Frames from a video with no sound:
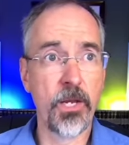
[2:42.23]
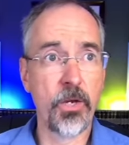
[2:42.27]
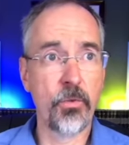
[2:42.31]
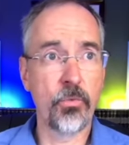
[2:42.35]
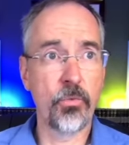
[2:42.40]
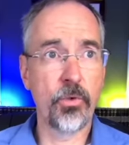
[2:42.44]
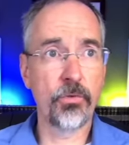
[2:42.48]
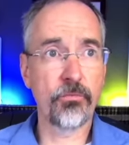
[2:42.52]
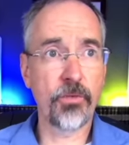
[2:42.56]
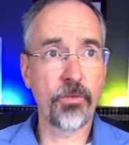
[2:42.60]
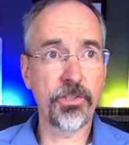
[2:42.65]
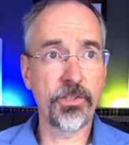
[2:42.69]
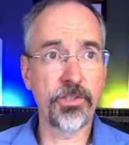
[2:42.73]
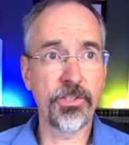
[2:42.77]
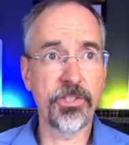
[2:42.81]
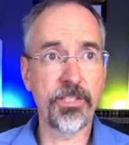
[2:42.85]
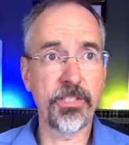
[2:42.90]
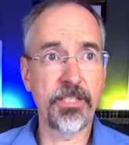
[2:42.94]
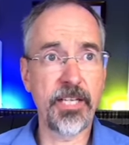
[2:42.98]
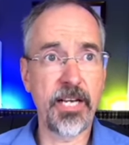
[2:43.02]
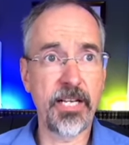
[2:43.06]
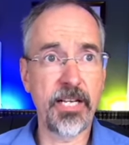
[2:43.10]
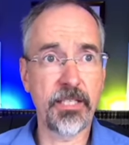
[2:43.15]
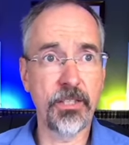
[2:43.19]
When Russia's
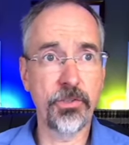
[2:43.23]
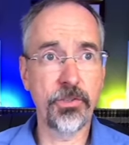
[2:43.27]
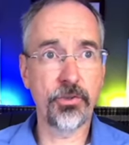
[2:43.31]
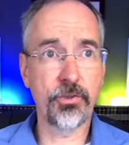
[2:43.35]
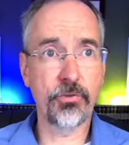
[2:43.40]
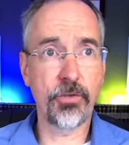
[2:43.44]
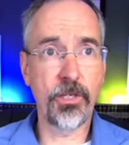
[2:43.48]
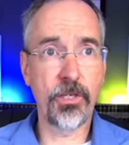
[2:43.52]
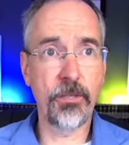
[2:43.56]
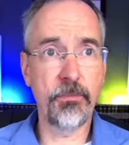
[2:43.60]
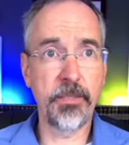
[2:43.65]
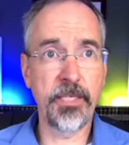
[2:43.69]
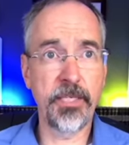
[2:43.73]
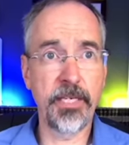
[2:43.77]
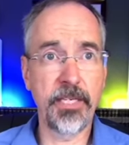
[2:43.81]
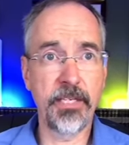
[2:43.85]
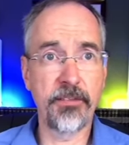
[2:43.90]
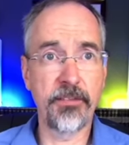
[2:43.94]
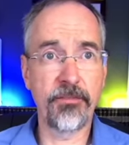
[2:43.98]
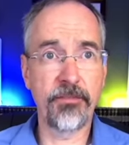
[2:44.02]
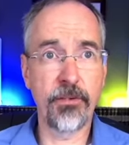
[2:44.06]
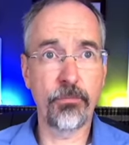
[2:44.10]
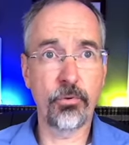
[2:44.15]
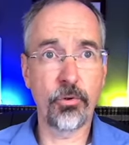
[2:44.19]
attack on Ukraine began in
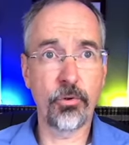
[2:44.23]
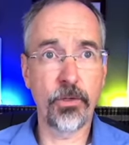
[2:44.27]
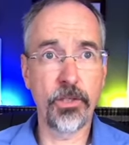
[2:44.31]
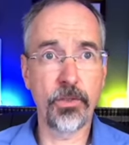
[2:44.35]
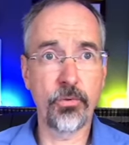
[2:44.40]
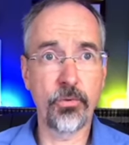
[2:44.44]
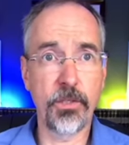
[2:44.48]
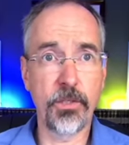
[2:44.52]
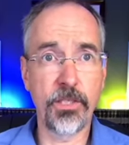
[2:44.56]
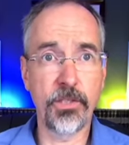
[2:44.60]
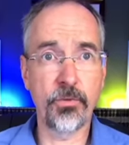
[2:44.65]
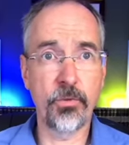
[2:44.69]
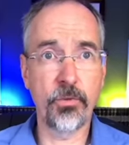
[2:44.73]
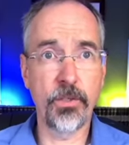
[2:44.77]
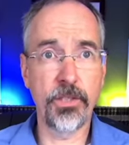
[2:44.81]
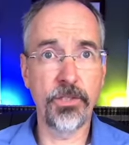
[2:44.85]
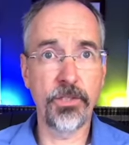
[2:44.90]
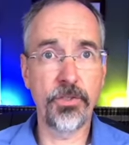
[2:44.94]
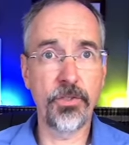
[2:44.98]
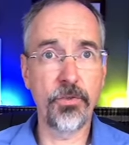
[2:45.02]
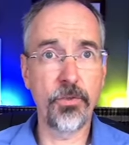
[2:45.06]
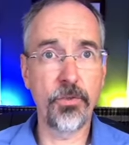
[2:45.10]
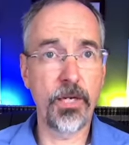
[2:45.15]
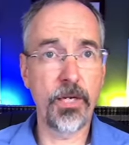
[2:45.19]
February
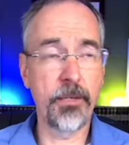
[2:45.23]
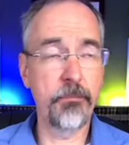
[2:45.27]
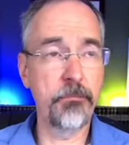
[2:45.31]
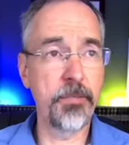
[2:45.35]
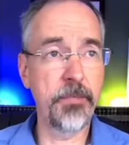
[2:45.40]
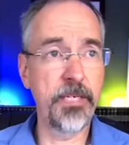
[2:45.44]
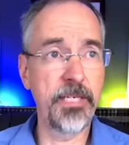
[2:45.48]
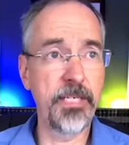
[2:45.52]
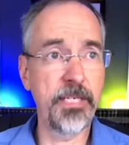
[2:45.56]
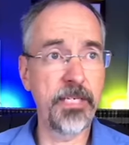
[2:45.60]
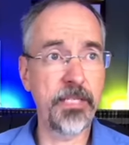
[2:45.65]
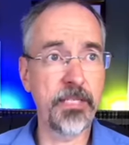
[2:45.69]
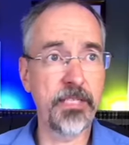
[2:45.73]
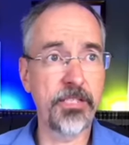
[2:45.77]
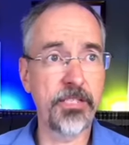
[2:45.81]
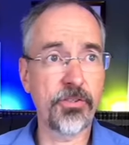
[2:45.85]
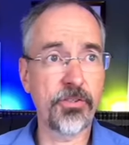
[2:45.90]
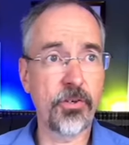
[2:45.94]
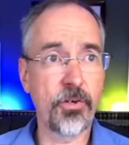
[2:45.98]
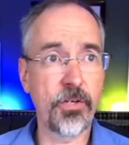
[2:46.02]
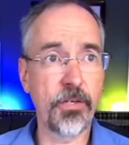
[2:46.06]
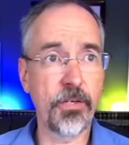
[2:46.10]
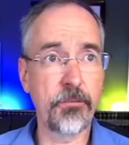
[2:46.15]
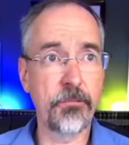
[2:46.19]
2022, I immediately
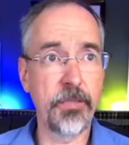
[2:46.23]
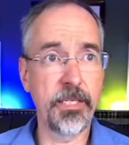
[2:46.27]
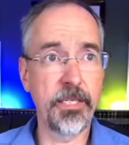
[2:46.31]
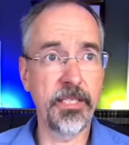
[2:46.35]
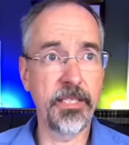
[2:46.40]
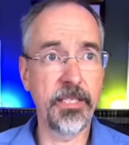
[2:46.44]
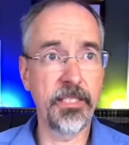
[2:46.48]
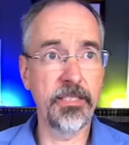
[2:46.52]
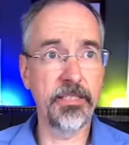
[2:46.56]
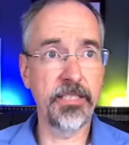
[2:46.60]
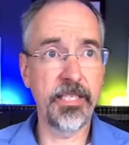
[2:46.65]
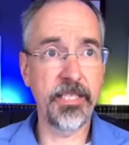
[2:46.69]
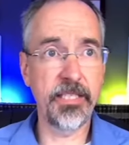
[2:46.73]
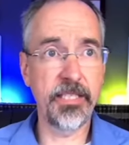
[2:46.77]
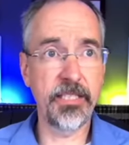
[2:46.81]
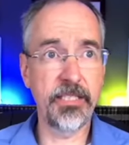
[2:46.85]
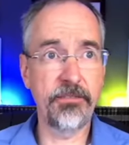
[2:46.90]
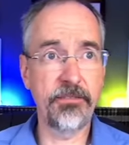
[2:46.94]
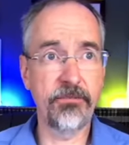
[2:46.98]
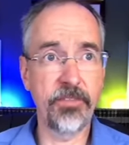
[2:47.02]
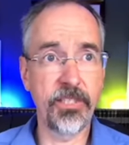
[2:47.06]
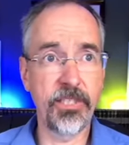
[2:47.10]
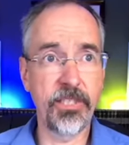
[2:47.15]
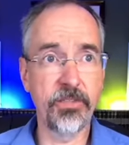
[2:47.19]
started making daily
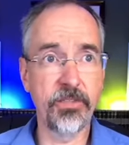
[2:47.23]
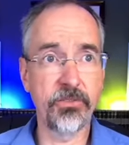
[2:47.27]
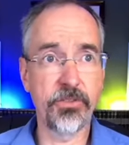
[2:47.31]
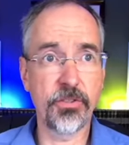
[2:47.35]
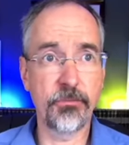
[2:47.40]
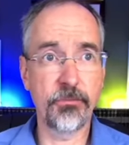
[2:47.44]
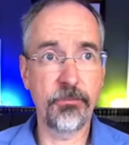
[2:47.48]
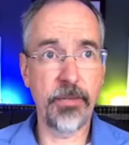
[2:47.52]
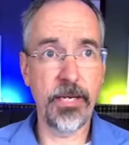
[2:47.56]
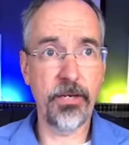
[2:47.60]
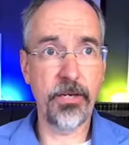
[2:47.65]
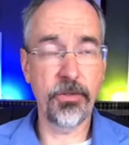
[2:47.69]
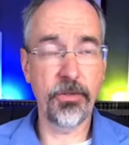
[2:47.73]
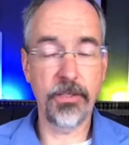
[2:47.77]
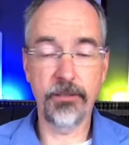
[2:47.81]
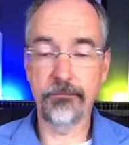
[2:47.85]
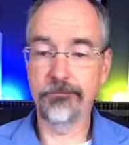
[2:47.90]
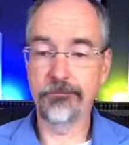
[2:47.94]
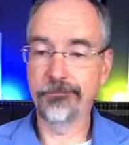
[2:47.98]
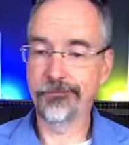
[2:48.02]
videos about it.